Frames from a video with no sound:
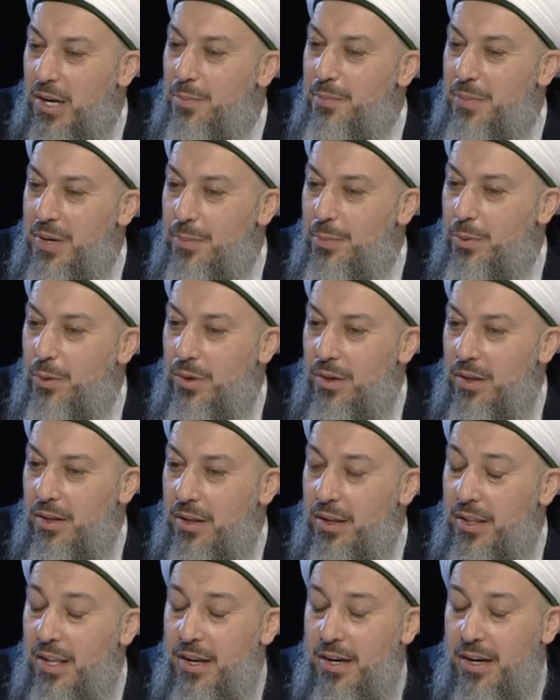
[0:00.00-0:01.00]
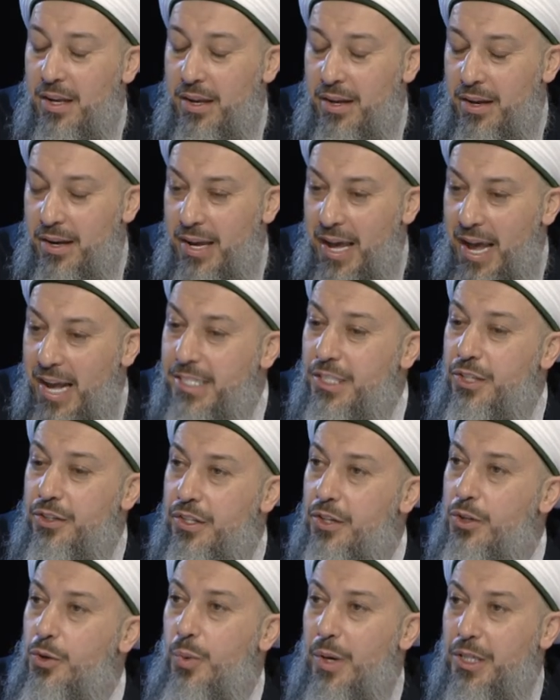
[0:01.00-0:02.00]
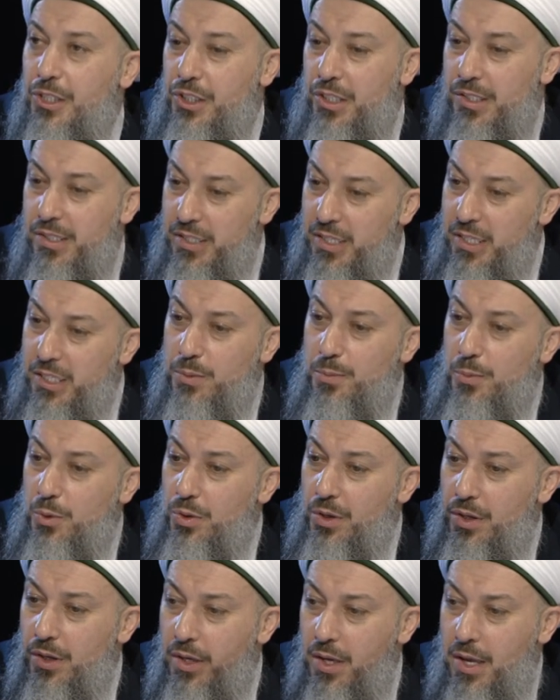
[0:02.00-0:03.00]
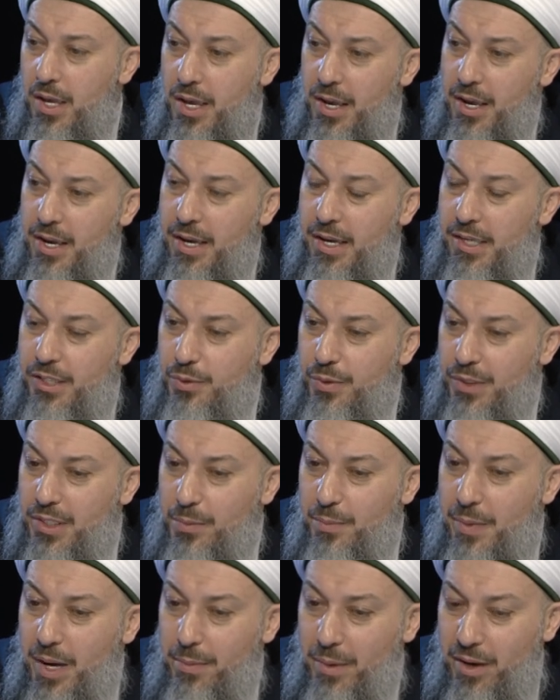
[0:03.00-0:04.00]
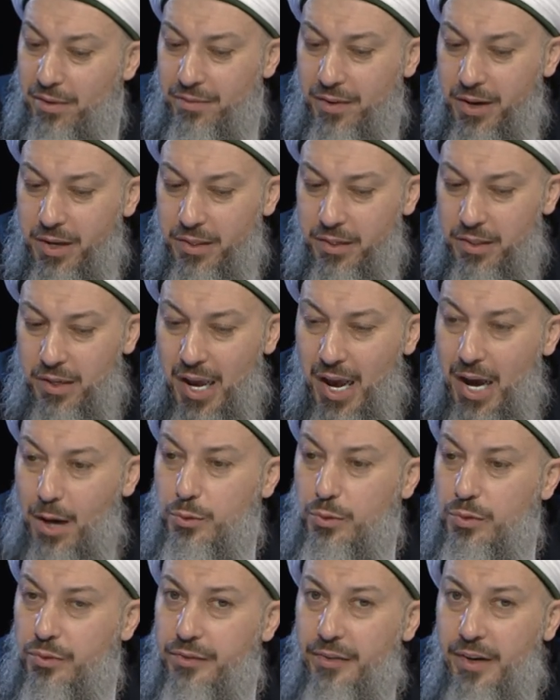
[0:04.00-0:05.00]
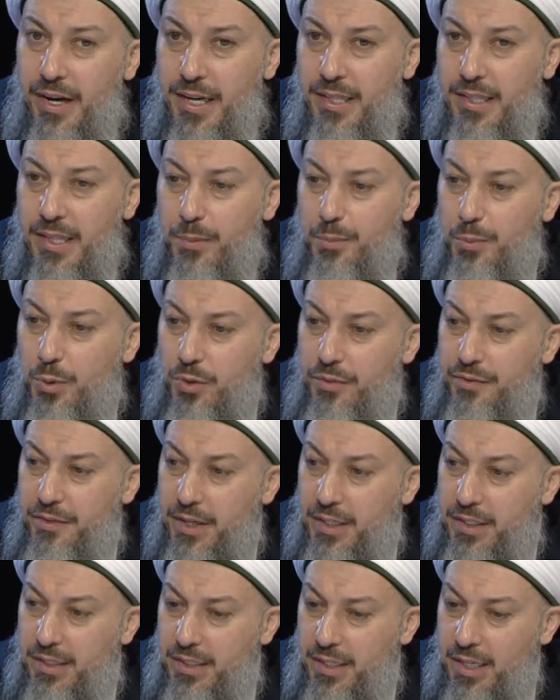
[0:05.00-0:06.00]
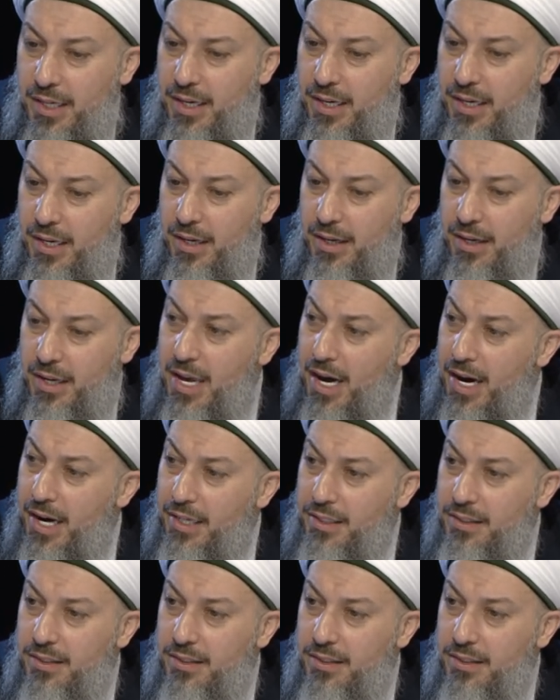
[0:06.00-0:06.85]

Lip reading: people answer their questions. This book is written by my father, How to Find the Perfect Guide.